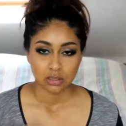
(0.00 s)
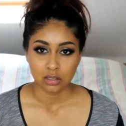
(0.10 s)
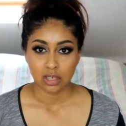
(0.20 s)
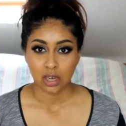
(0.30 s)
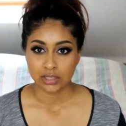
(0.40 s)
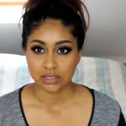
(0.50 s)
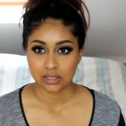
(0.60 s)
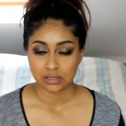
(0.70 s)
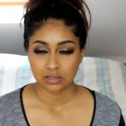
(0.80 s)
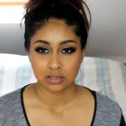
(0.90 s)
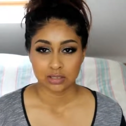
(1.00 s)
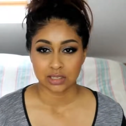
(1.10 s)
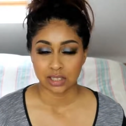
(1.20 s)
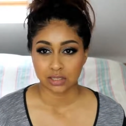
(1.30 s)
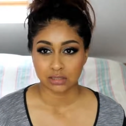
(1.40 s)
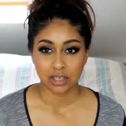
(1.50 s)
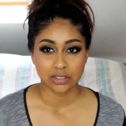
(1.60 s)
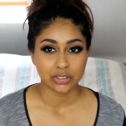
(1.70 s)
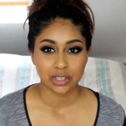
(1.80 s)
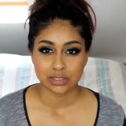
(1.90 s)
a lighter skin, I
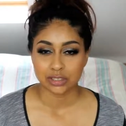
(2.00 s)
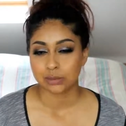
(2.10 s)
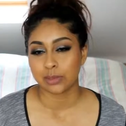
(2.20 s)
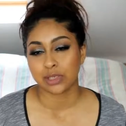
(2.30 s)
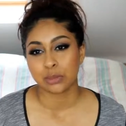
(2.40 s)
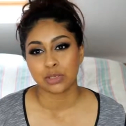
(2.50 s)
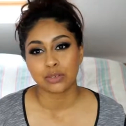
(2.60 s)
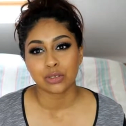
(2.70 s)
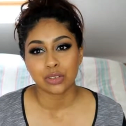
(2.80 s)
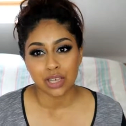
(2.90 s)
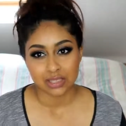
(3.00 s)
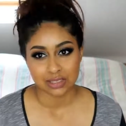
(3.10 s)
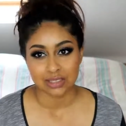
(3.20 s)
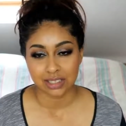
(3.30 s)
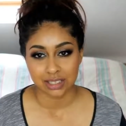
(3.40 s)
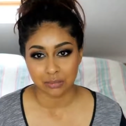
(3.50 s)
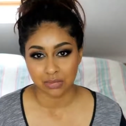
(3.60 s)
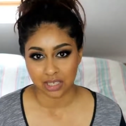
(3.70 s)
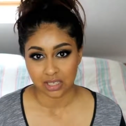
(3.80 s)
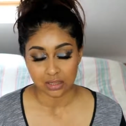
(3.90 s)
don't know how to explain it, but if you're lighter skin than
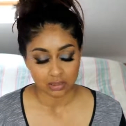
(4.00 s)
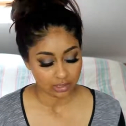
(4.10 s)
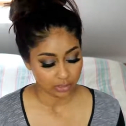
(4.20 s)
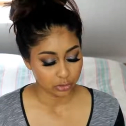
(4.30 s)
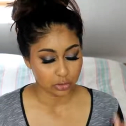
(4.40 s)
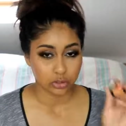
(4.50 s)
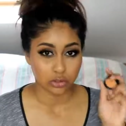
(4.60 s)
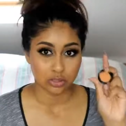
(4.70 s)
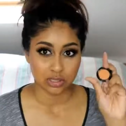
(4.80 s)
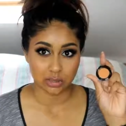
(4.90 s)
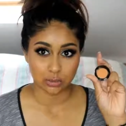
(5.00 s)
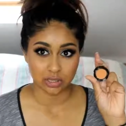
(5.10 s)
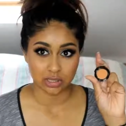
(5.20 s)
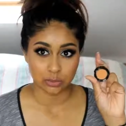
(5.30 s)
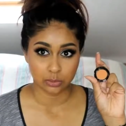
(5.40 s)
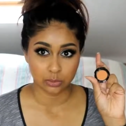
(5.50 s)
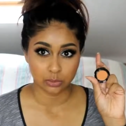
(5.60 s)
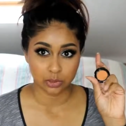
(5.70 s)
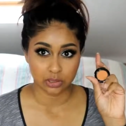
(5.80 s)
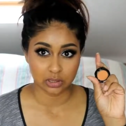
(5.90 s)
me, then you could use this one. This
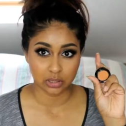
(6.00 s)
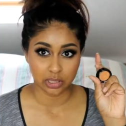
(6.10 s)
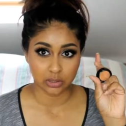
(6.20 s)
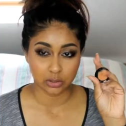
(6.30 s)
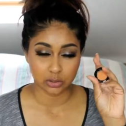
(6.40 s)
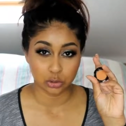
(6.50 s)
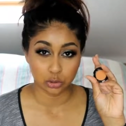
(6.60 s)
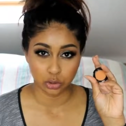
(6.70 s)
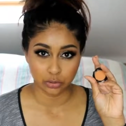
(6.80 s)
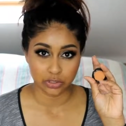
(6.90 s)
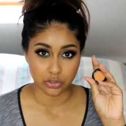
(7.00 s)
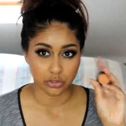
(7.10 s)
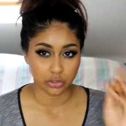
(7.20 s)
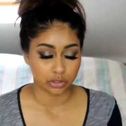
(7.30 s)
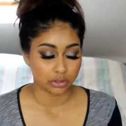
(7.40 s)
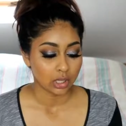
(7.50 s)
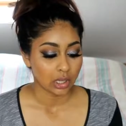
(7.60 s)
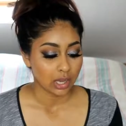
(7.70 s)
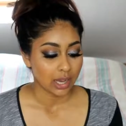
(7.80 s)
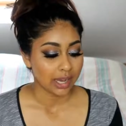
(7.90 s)
one wouldn't like look too orange on you,
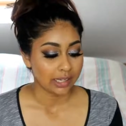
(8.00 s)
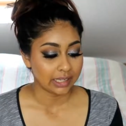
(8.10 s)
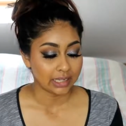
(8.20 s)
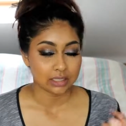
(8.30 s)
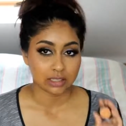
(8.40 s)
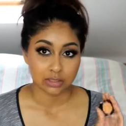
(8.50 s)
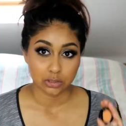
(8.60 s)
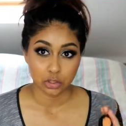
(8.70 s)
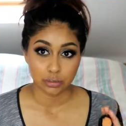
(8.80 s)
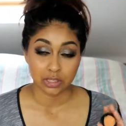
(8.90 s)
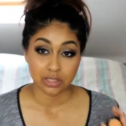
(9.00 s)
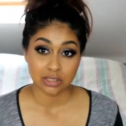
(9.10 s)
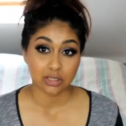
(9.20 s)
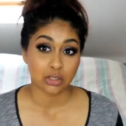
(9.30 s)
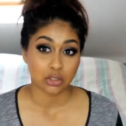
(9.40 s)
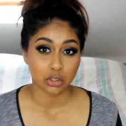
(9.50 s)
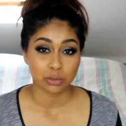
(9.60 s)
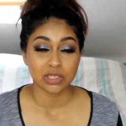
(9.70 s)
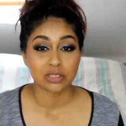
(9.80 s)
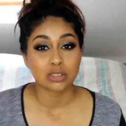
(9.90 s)
and it does a job. It does a good
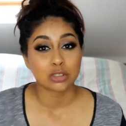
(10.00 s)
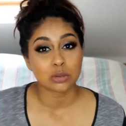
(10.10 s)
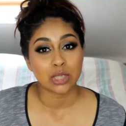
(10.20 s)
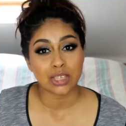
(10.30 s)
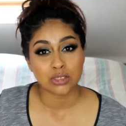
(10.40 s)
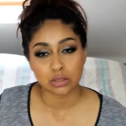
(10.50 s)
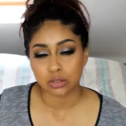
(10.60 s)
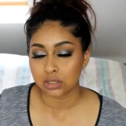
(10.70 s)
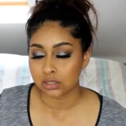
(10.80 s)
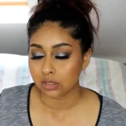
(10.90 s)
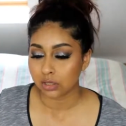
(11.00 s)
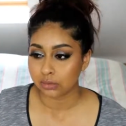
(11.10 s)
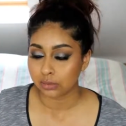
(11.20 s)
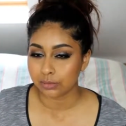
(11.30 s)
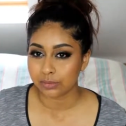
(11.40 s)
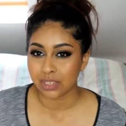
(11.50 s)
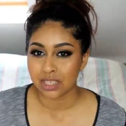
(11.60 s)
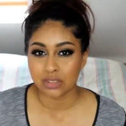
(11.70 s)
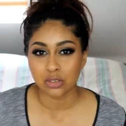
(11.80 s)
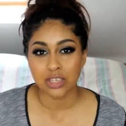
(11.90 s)
job. It doesn't do as good as
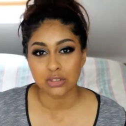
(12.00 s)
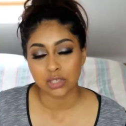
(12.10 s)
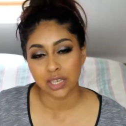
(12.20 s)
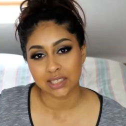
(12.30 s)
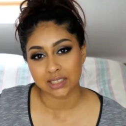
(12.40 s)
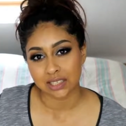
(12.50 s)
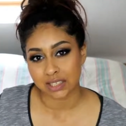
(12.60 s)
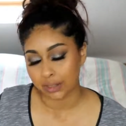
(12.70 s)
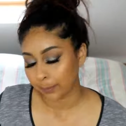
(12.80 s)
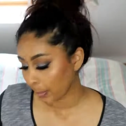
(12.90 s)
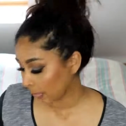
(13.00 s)
it's not as good as the